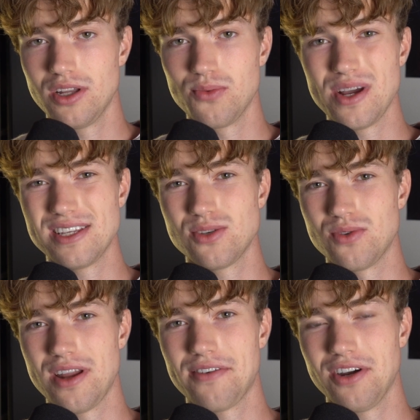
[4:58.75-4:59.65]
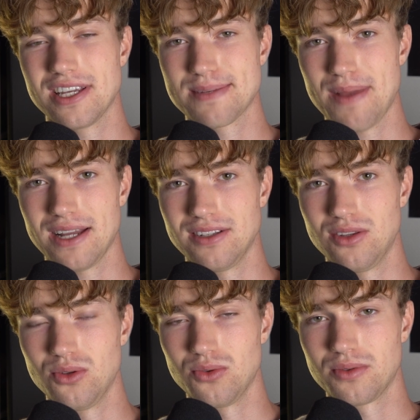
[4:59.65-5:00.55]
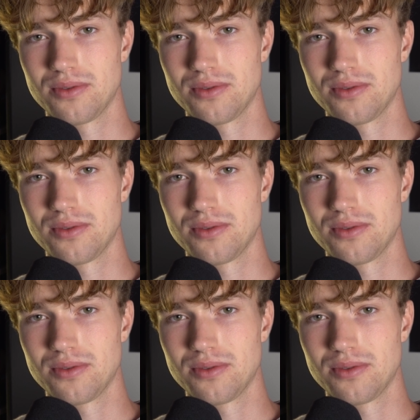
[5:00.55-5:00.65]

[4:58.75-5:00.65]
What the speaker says: in ways you never expected to.